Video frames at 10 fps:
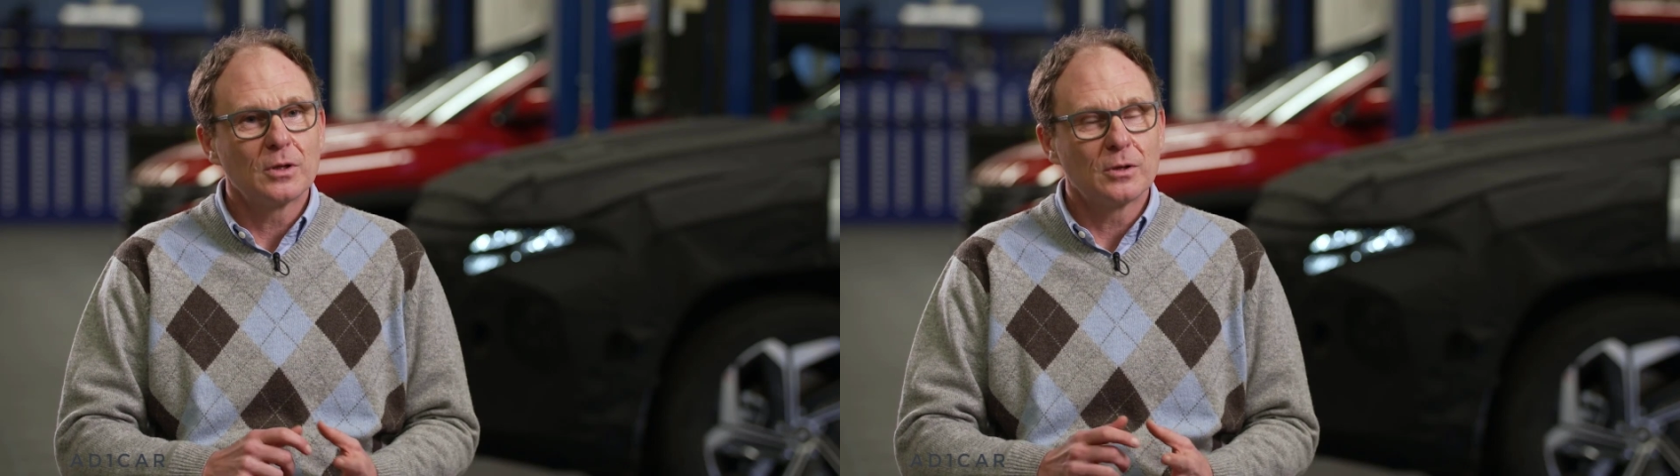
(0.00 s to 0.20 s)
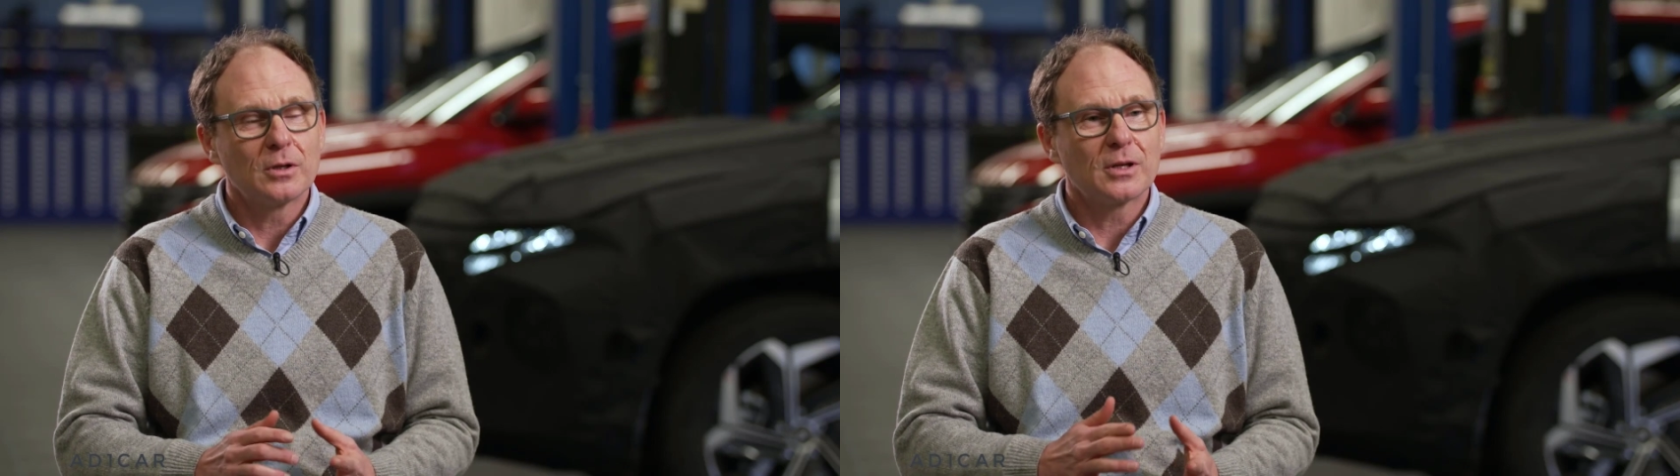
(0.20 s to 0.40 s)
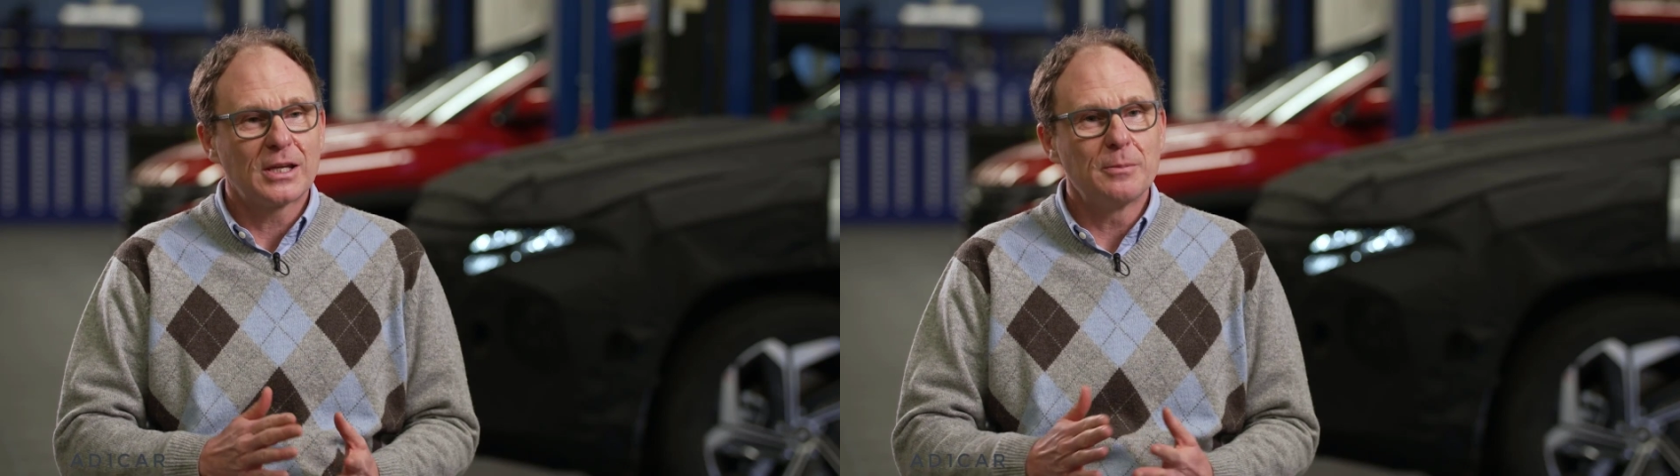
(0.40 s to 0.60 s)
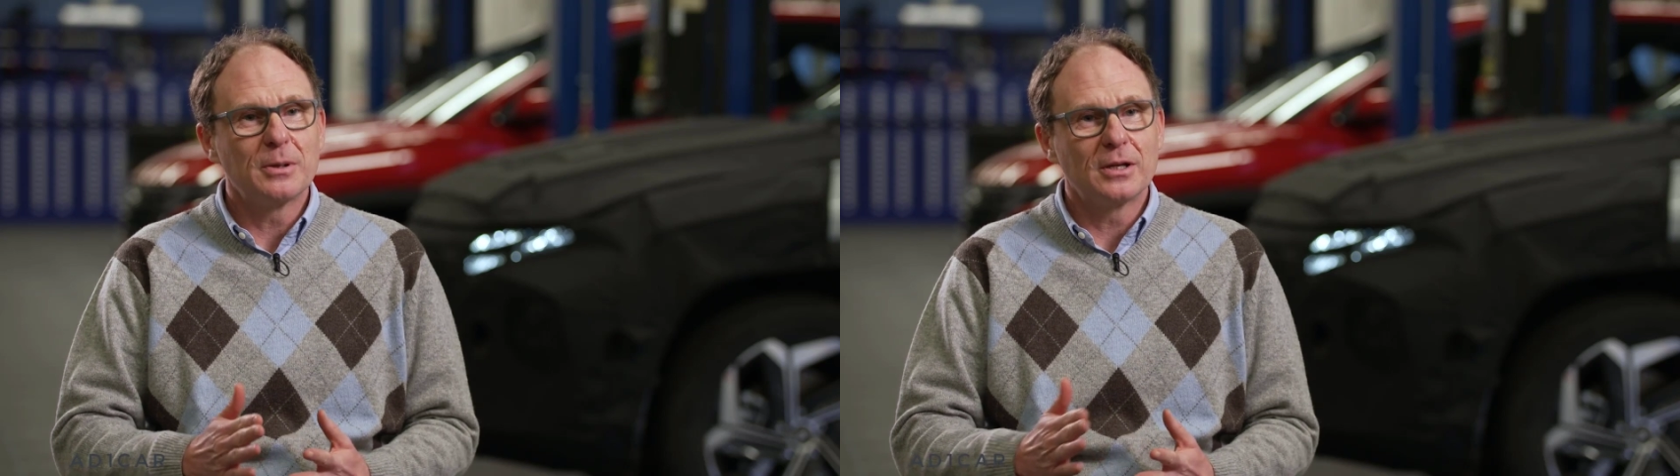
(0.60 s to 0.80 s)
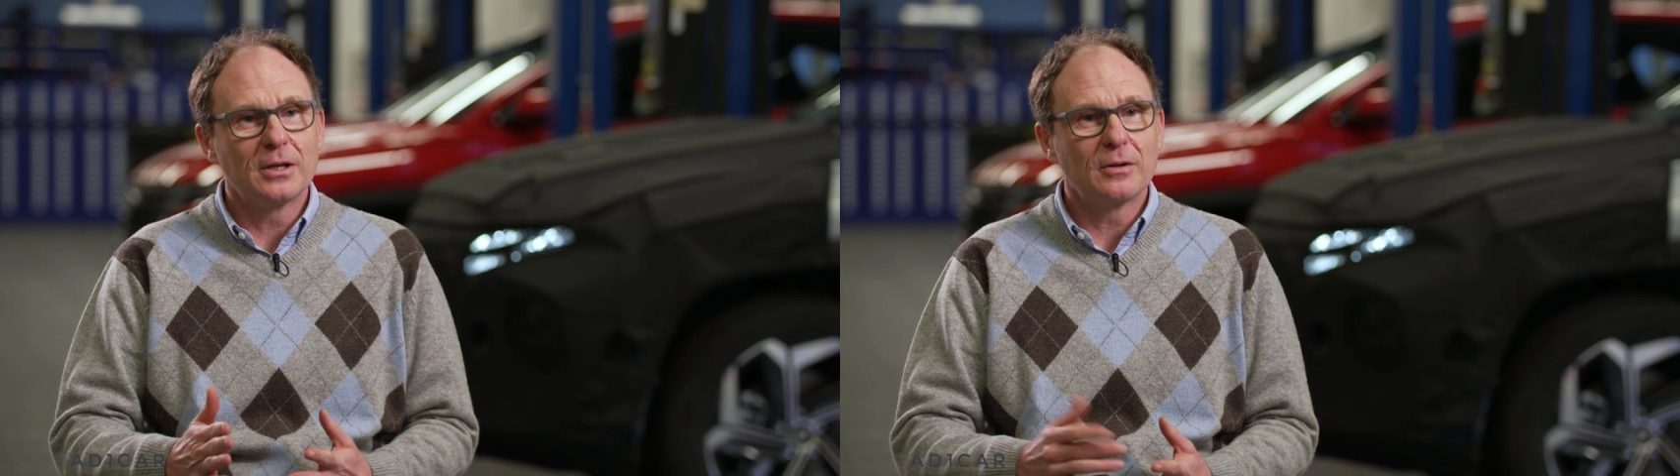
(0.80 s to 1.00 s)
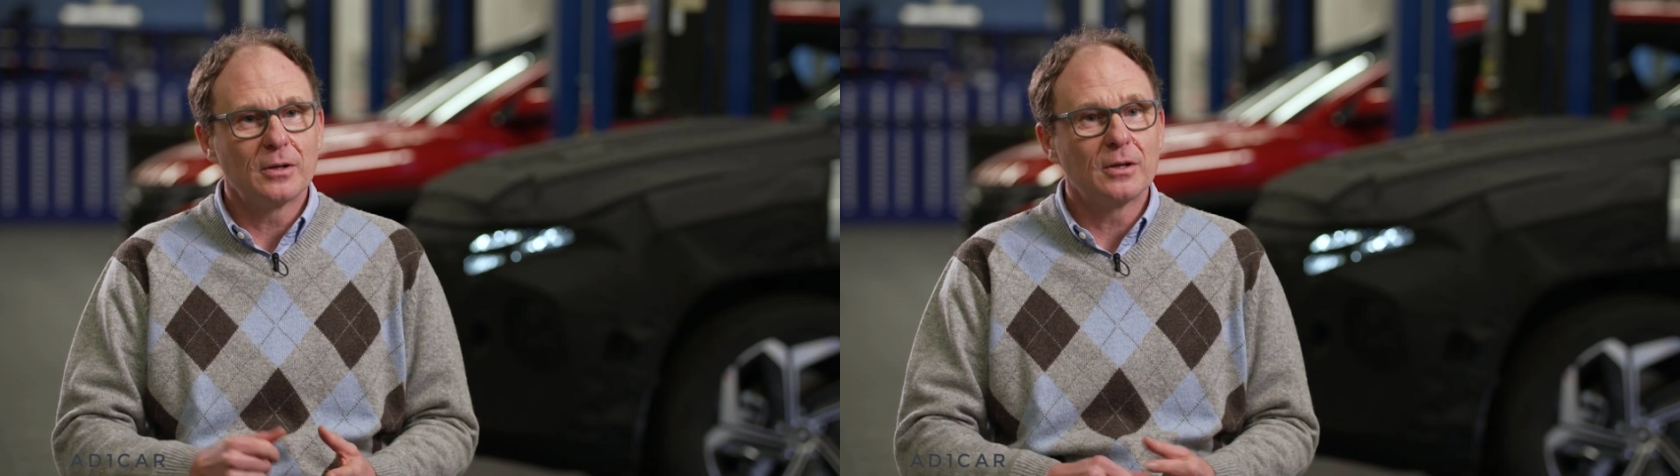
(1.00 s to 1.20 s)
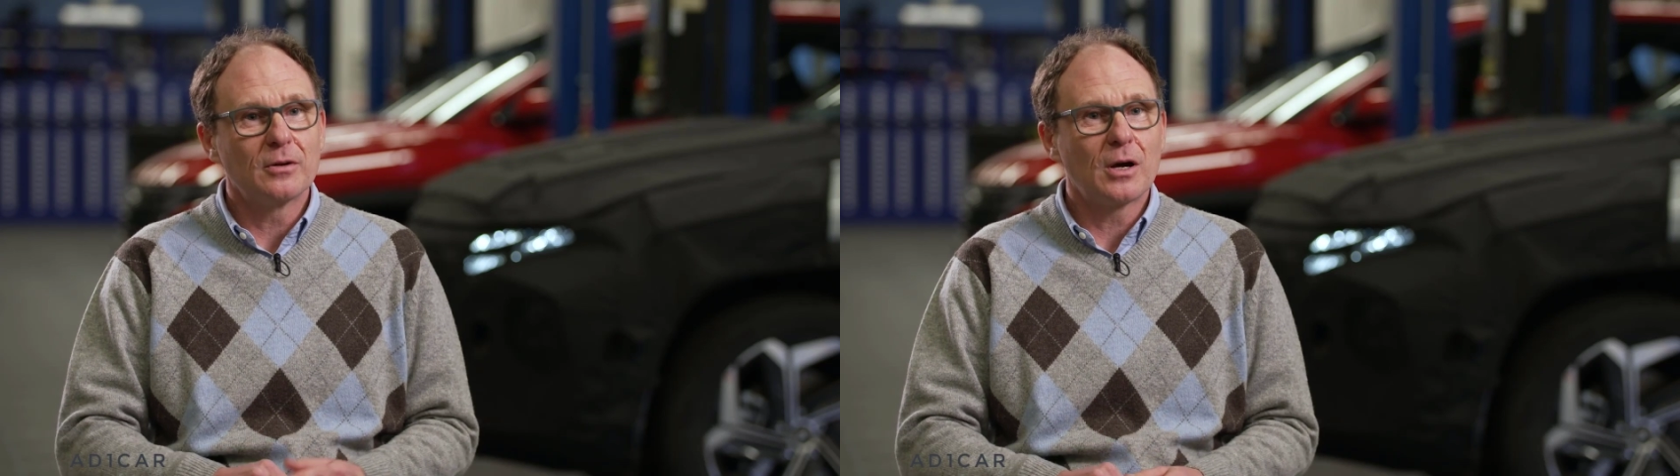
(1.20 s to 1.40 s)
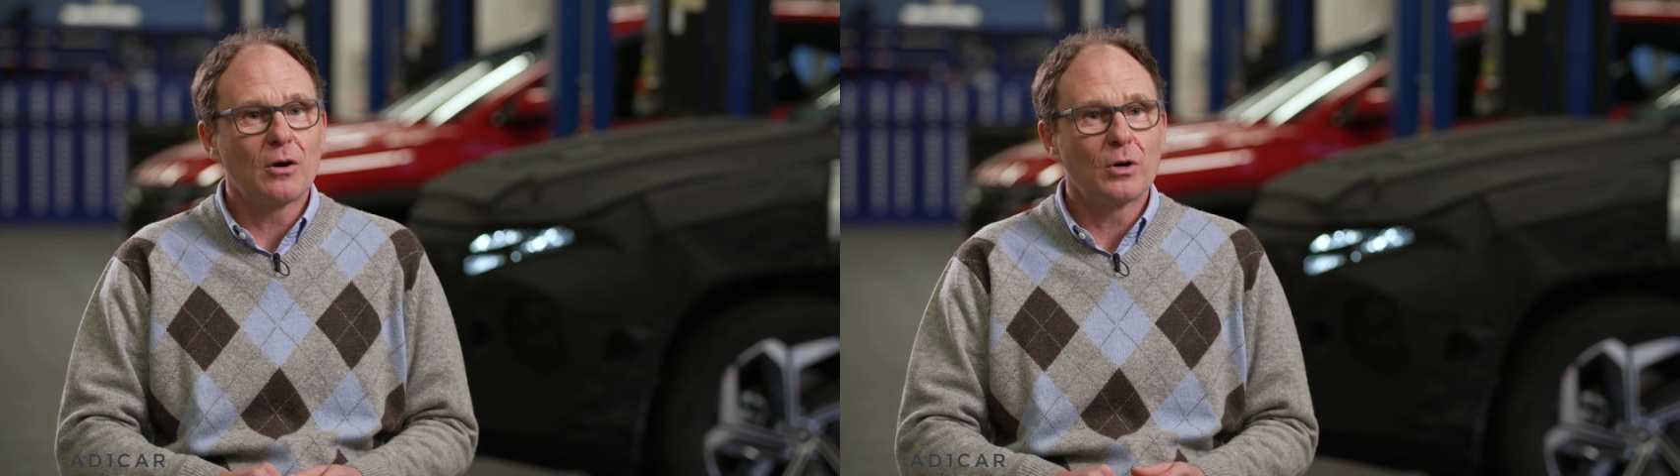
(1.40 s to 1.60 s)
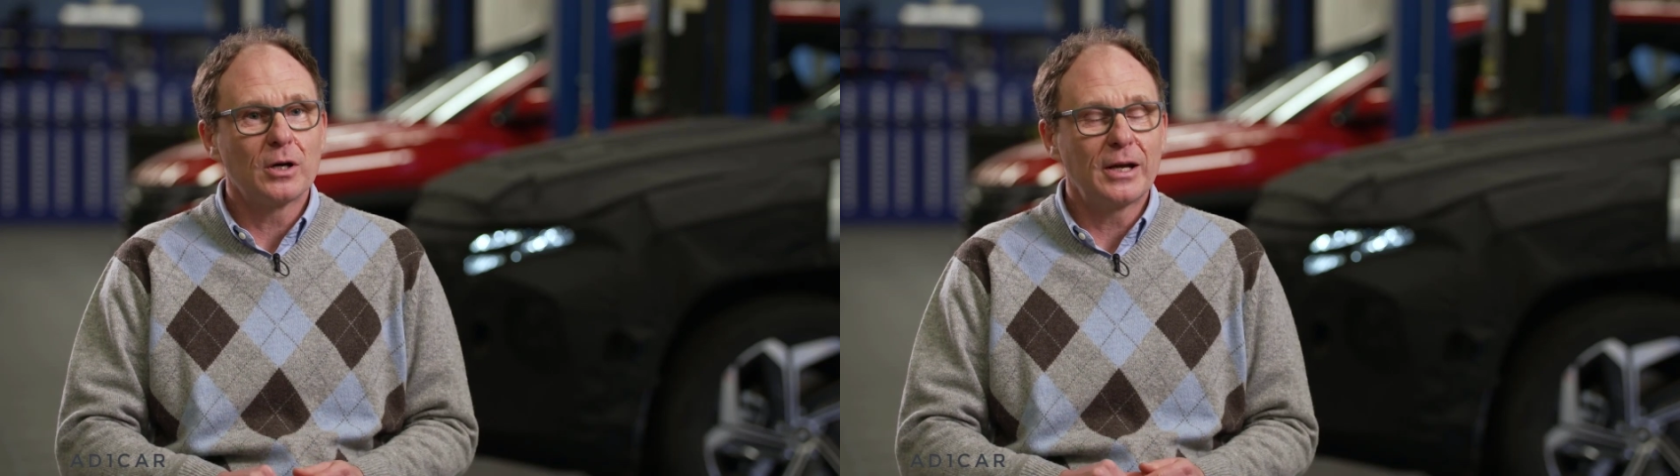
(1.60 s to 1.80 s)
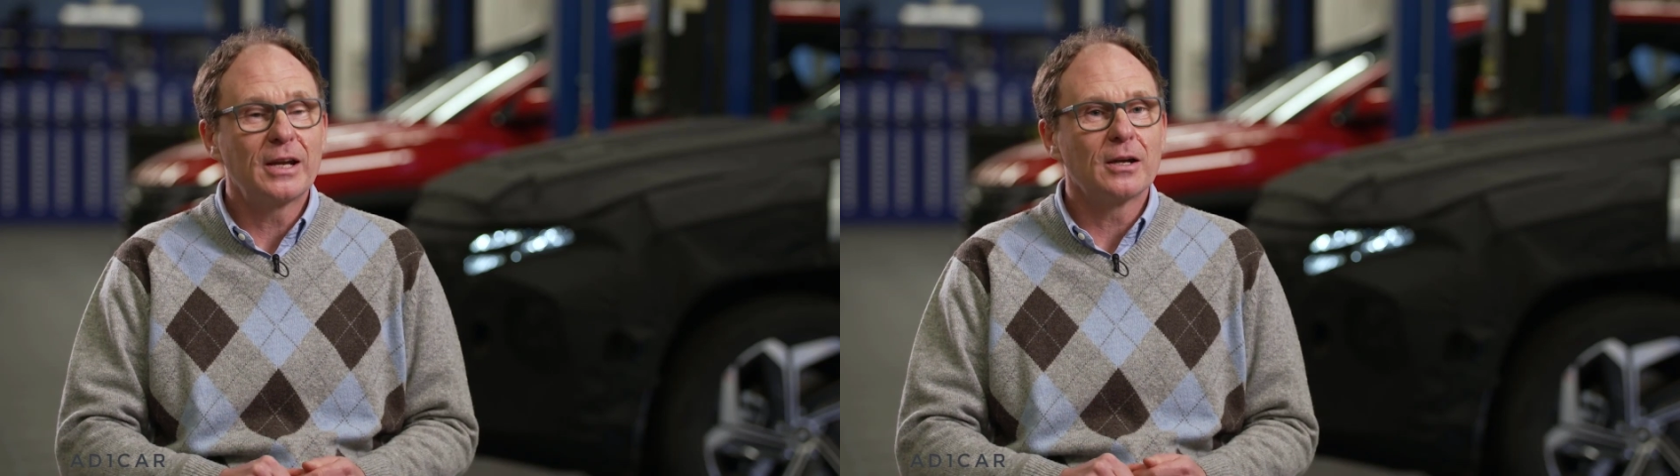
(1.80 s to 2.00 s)
and keep it in
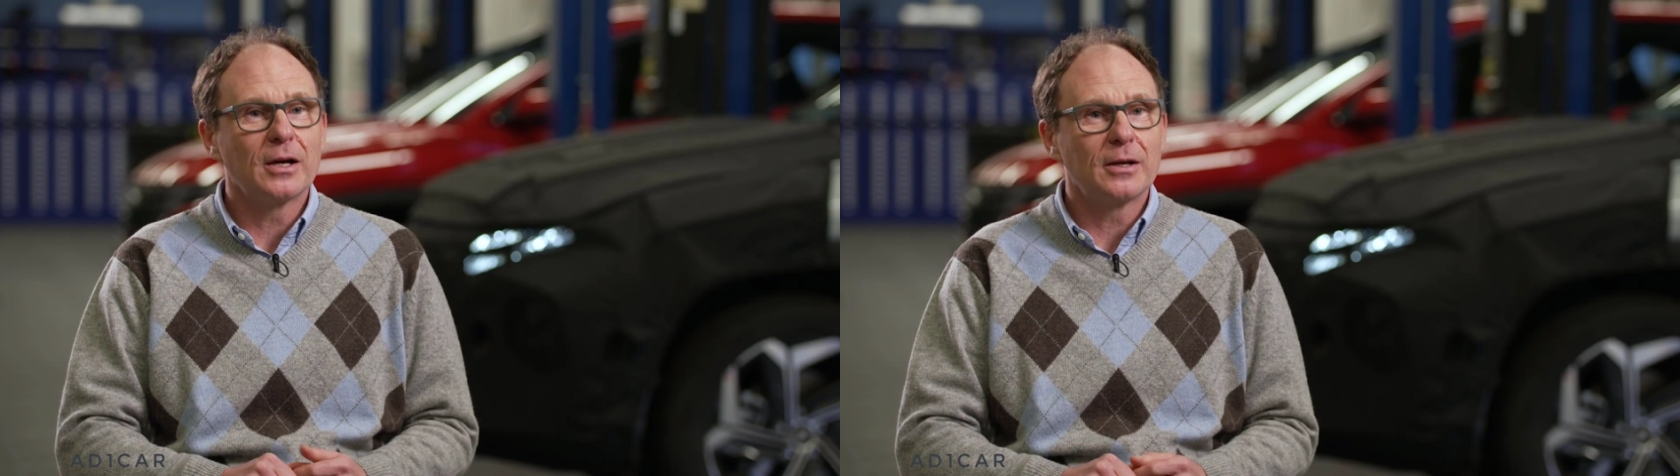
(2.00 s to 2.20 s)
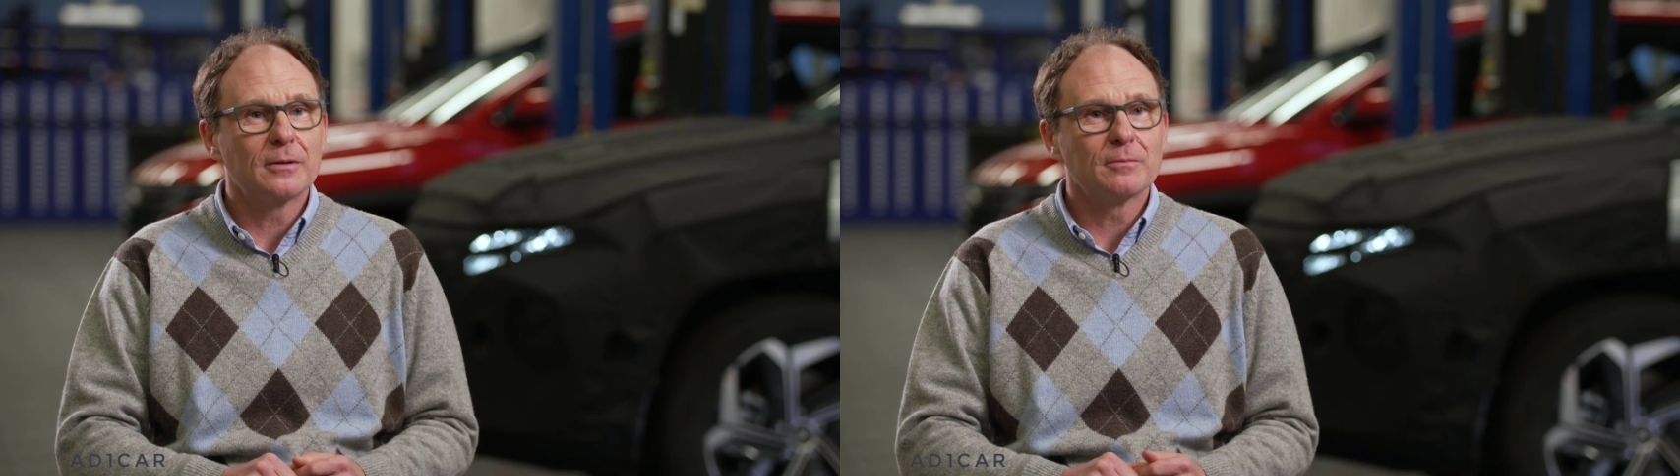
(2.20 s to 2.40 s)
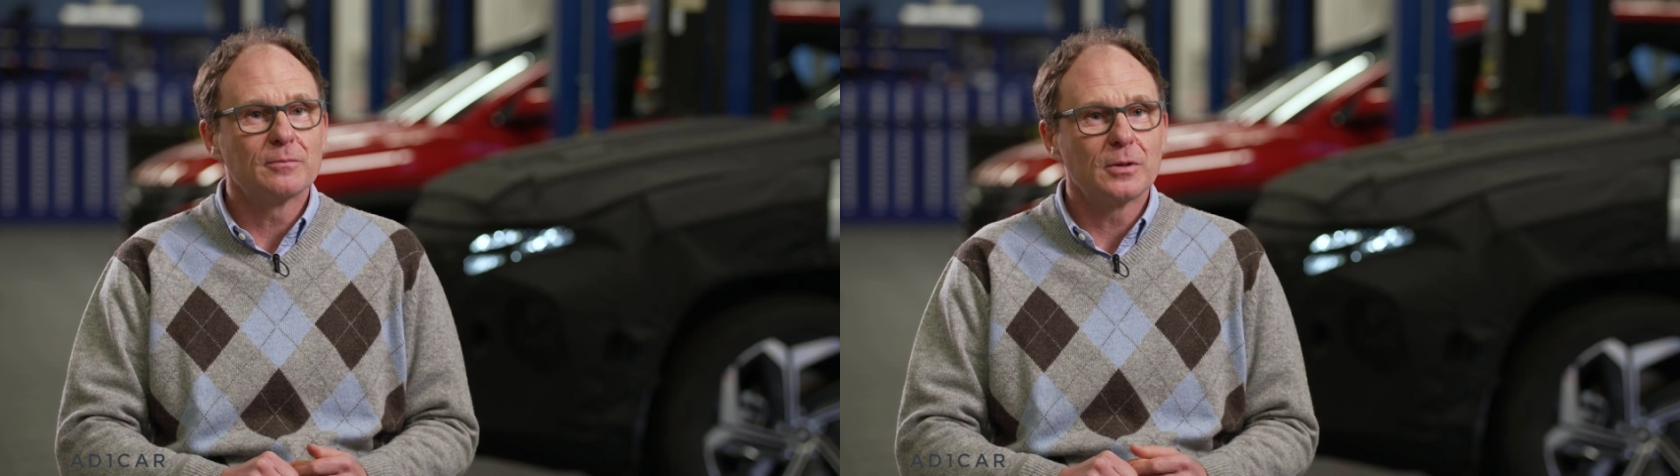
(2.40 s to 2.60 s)
our N-line